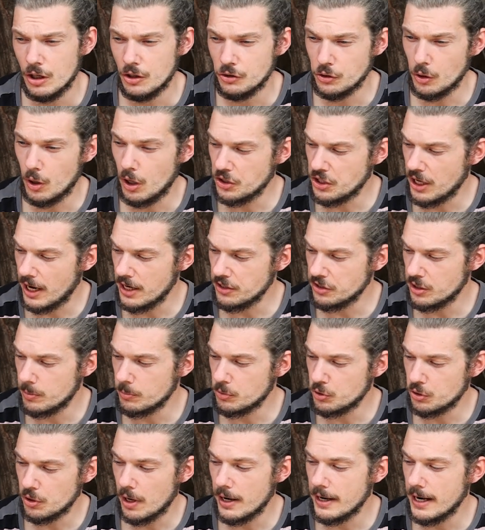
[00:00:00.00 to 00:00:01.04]
So I changed
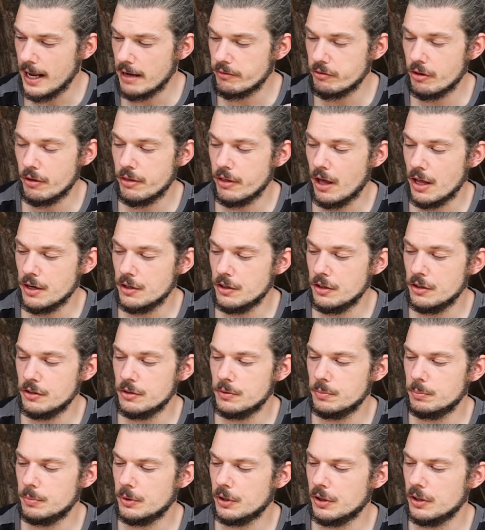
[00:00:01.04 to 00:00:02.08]
them straight out for
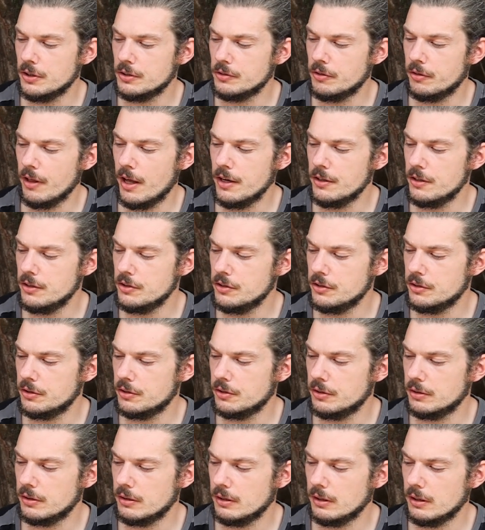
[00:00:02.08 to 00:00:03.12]
Thunders, because
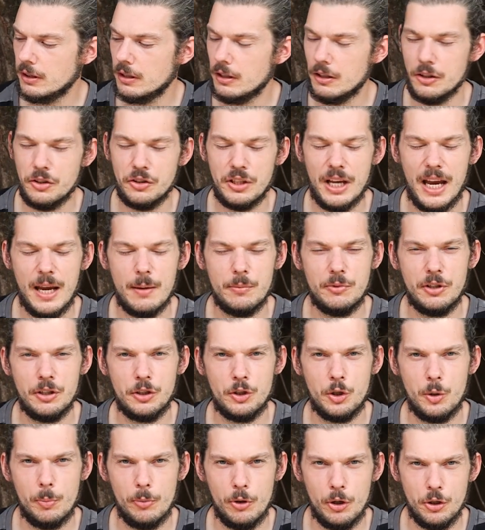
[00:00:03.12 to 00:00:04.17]
Thunders are the same
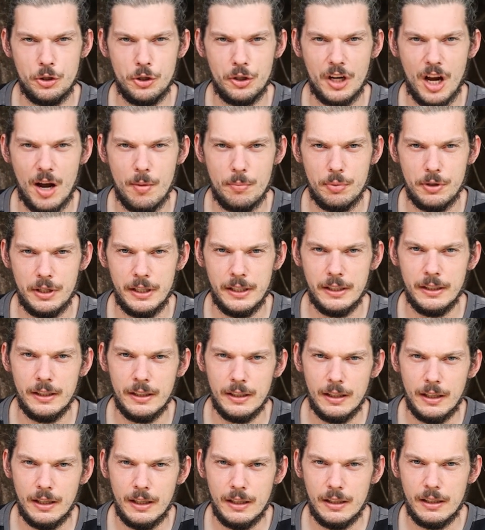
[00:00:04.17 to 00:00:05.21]
distribution company
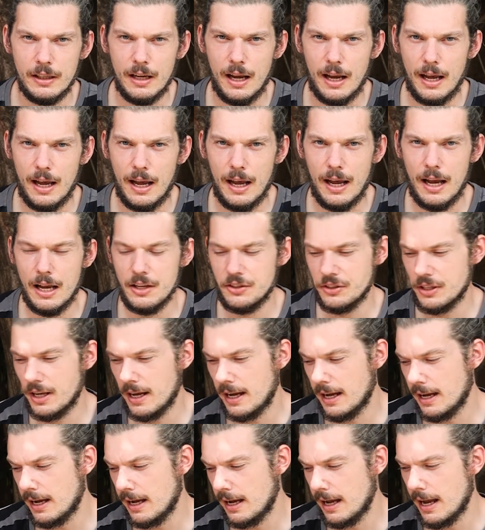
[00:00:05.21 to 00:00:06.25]
as
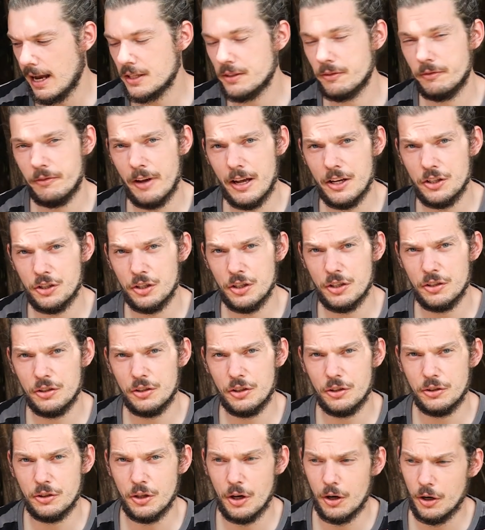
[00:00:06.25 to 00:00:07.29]
Ventures,
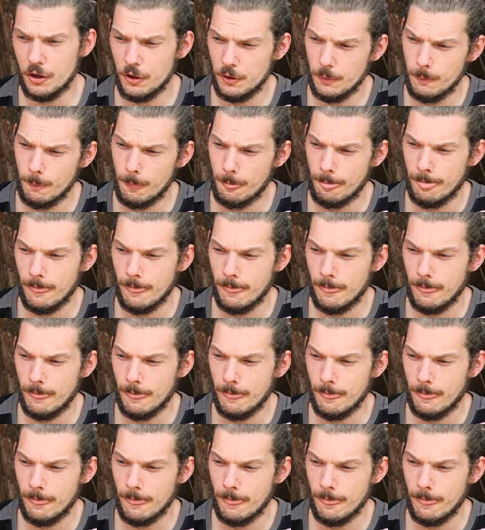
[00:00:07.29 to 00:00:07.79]
so